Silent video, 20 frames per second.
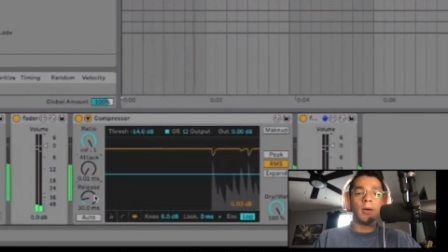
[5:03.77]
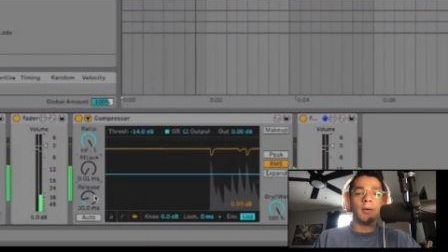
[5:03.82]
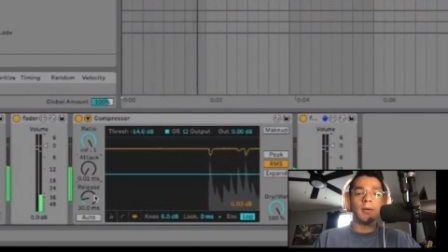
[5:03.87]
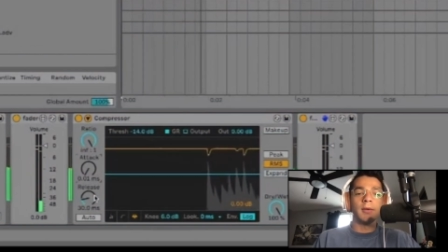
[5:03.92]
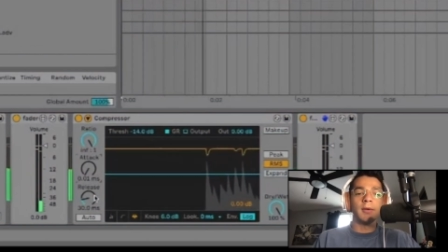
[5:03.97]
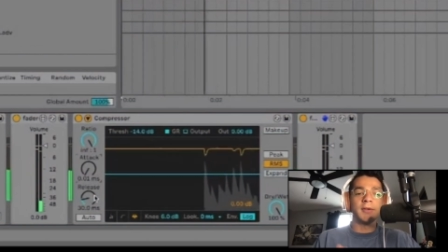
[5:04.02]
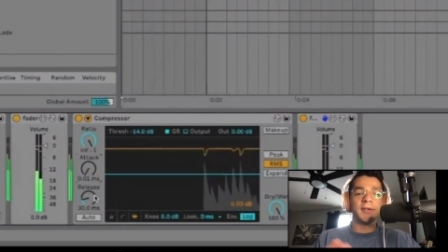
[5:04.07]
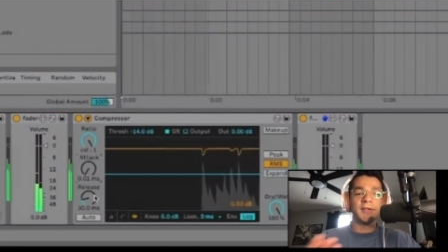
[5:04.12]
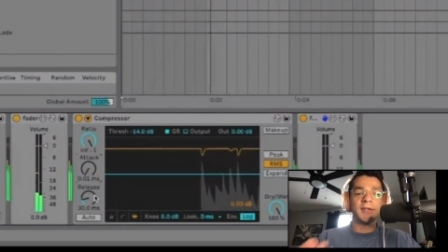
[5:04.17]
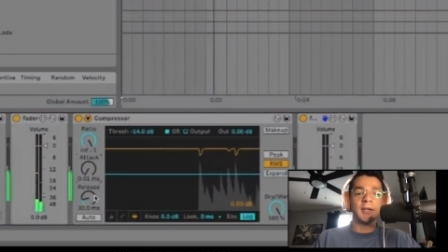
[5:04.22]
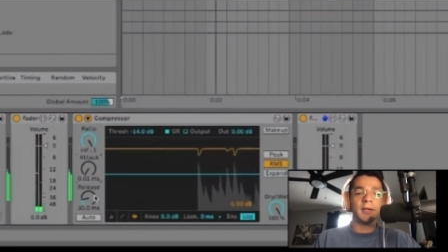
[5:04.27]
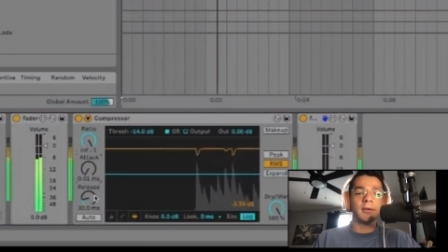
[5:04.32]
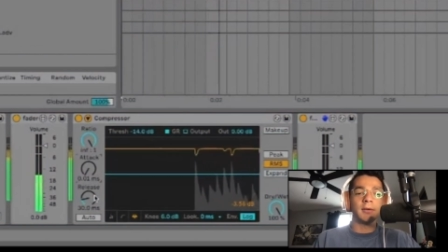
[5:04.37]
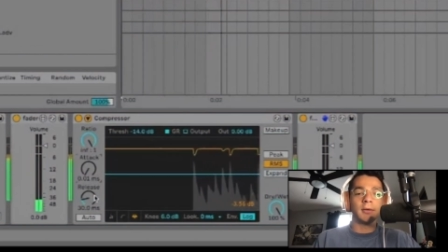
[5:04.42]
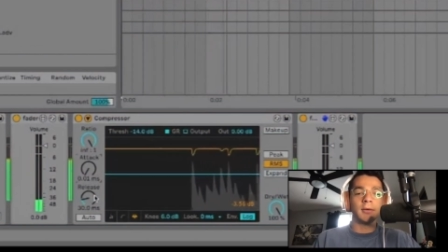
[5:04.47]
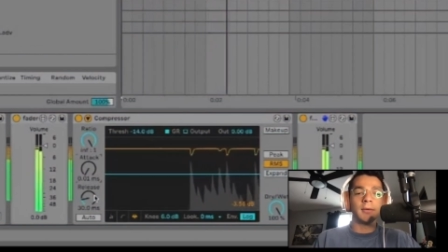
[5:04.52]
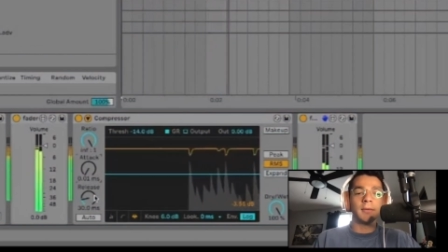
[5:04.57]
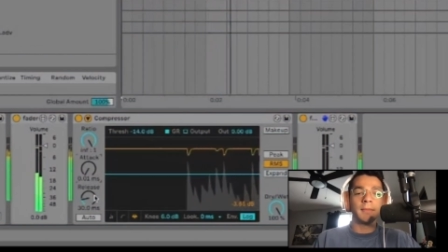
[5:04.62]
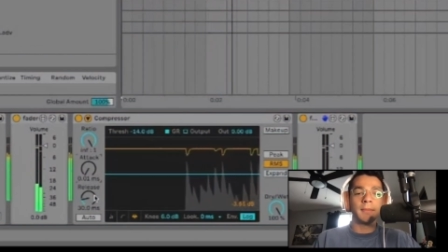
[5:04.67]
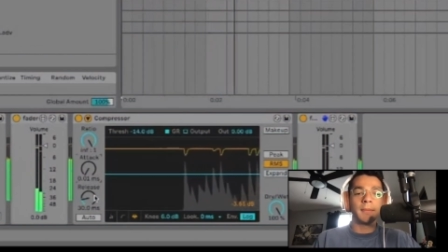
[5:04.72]
a
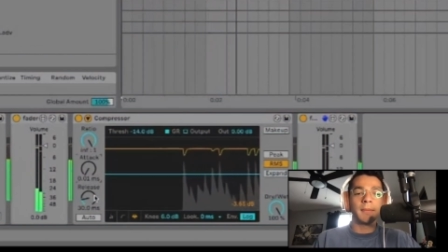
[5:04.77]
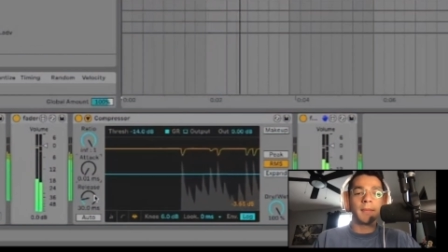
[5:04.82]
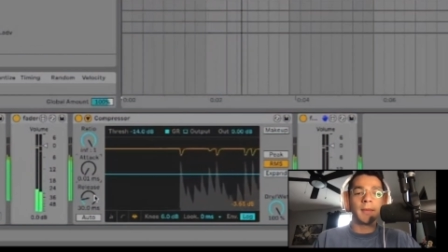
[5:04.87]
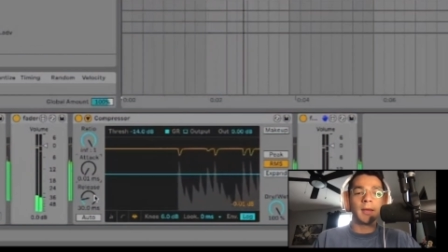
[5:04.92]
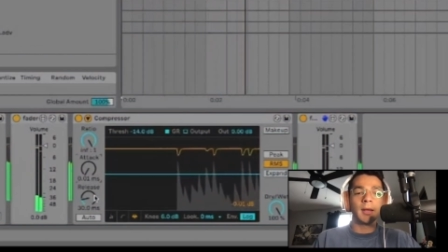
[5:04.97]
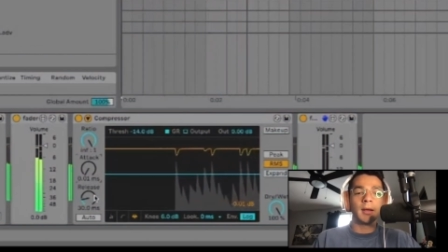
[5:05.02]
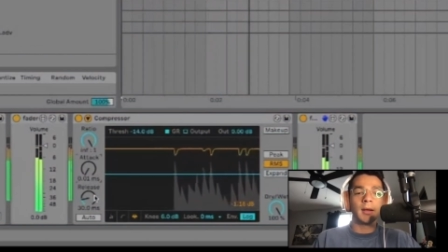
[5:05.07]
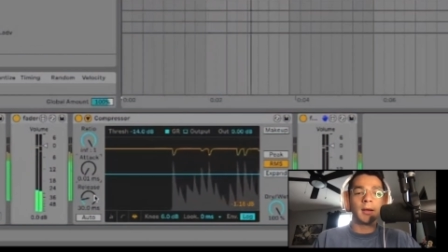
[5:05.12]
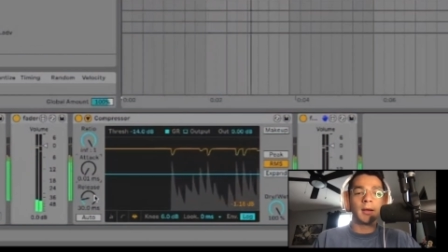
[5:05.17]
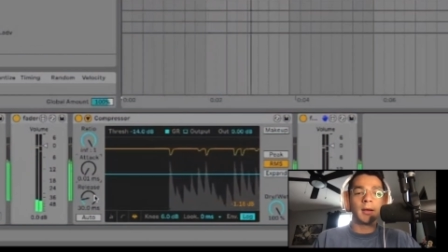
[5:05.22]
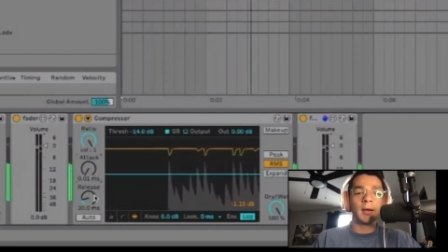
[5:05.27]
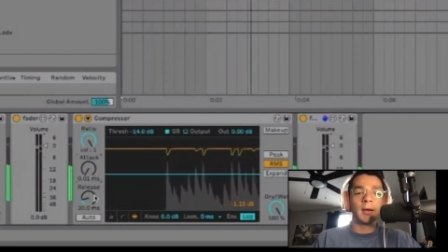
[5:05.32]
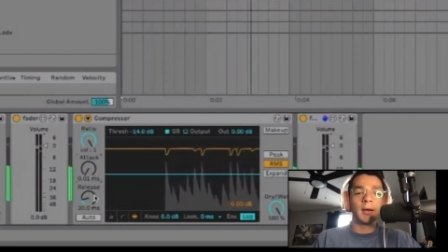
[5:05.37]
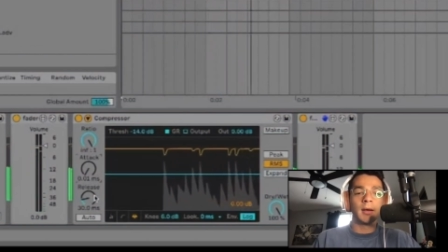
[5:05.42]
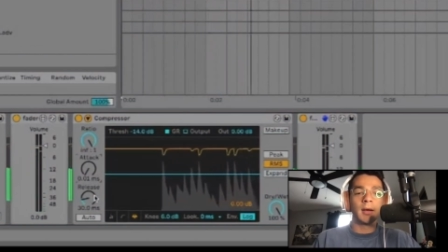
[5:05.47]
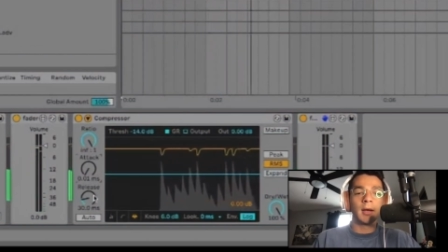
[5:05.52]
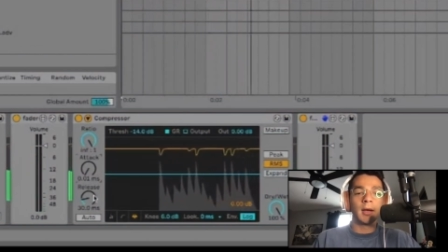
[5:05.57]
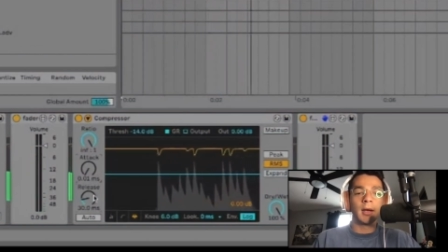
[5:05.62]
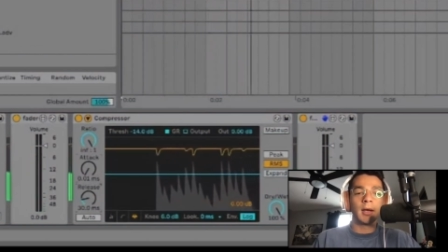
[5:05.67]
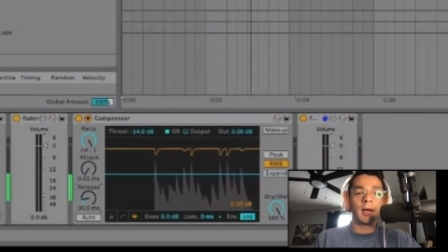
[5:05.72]
signal
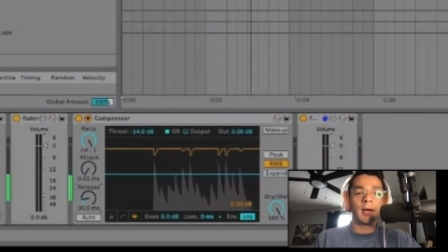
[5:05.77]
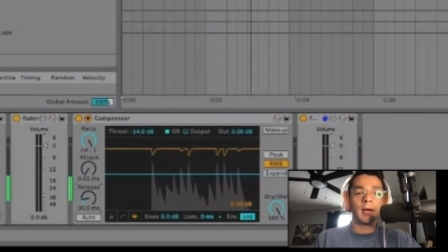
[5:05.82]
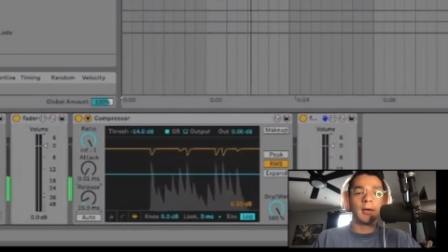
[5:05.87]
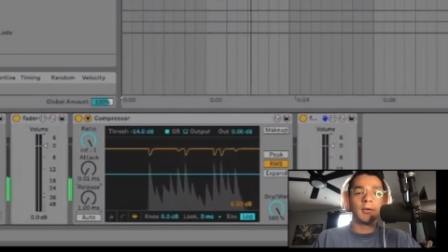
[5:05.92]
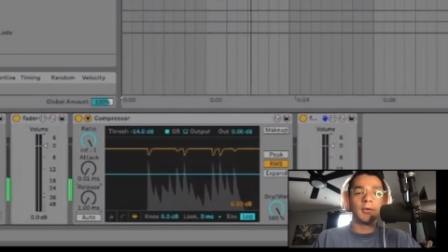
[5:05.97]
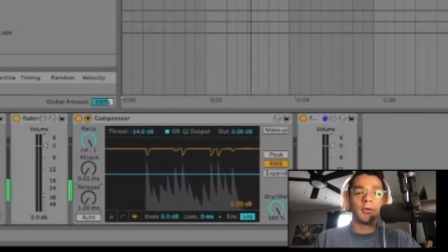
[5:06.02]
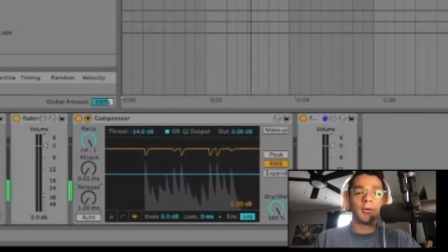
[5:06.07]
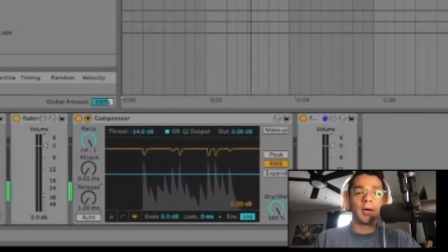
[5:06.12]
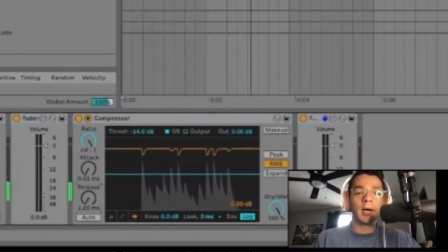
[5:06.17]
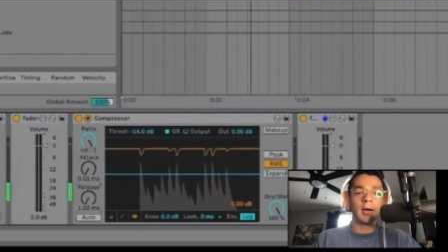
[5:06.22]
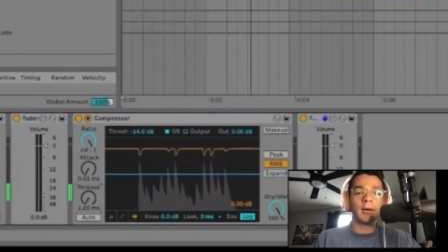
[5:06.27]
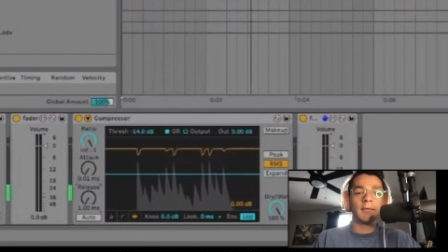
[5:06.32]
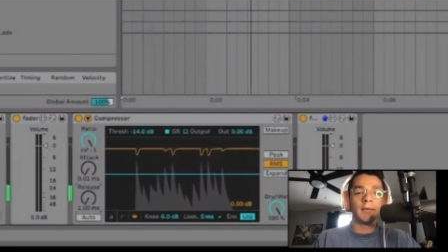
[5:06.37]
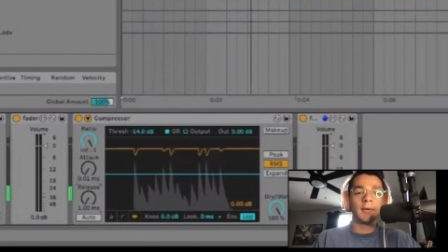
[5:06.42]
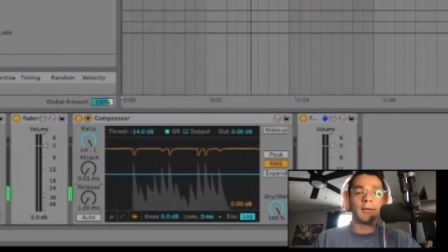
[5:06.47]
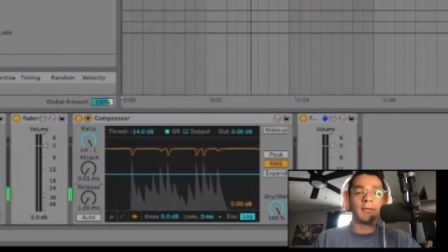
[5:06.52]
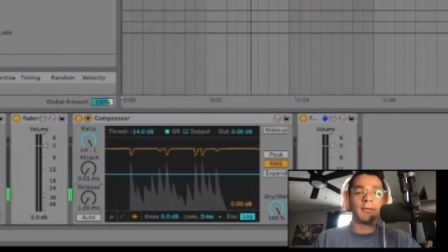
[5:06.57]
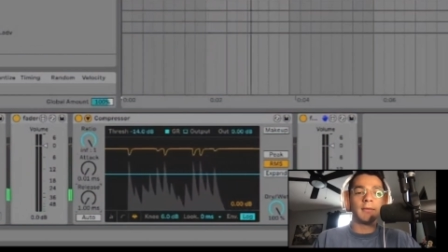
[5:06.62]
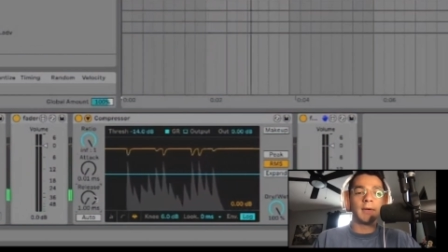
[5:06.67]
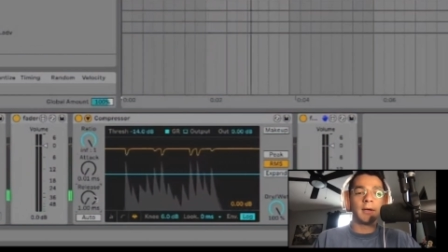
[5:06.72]
and you have
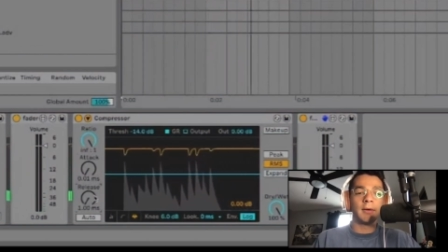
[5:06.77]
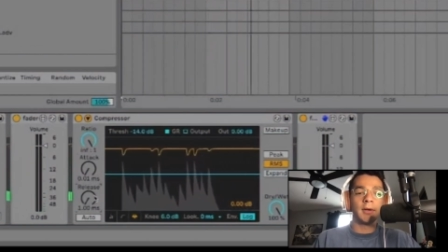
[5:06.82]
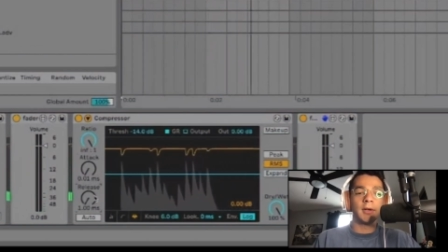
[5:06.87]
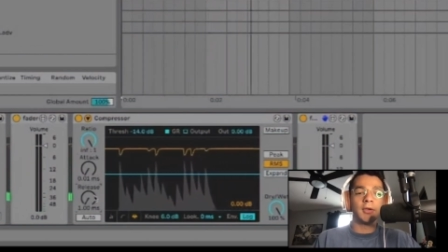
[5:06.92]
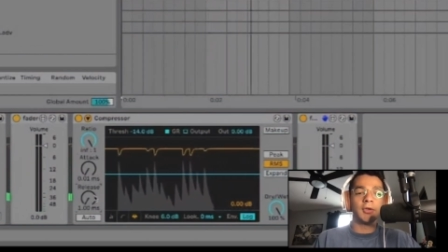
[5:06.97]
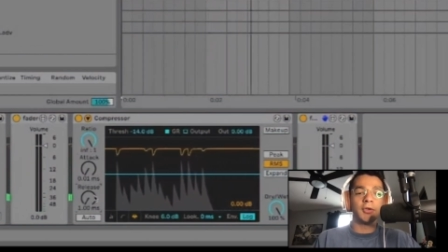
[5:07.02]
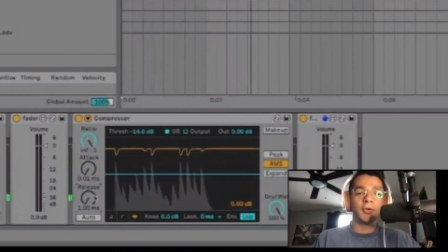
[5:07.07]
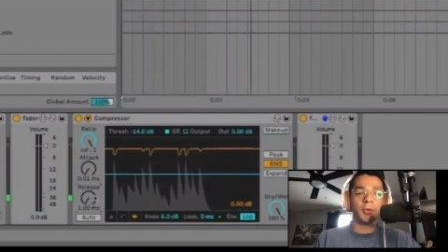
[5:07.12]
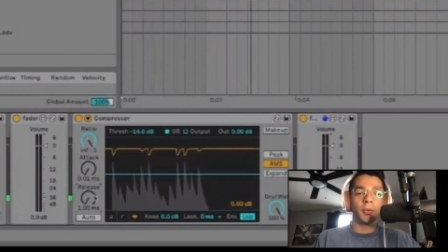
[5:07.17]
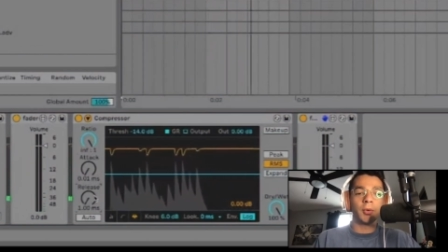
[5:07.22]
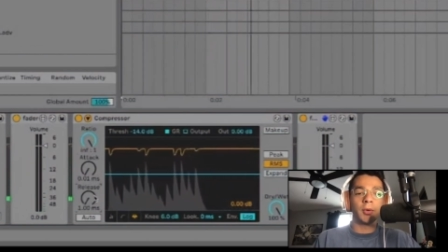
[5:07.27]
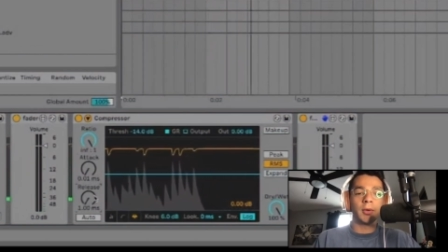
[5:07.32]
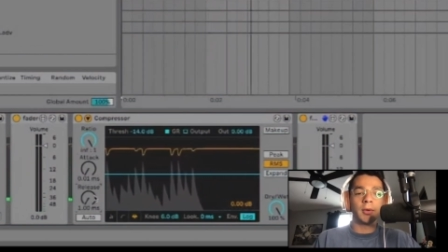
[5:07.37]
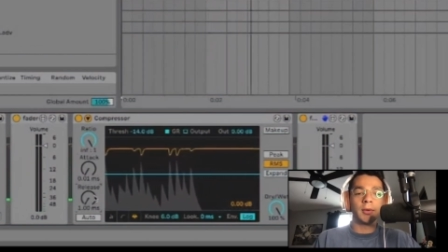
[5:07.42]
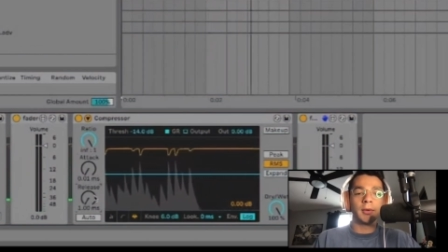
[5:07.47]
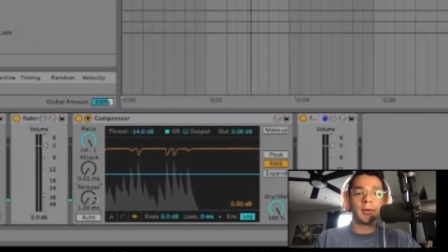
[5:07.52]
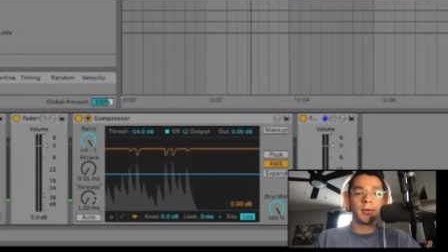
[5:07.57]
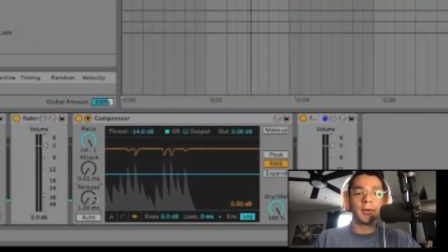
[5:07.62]
a very short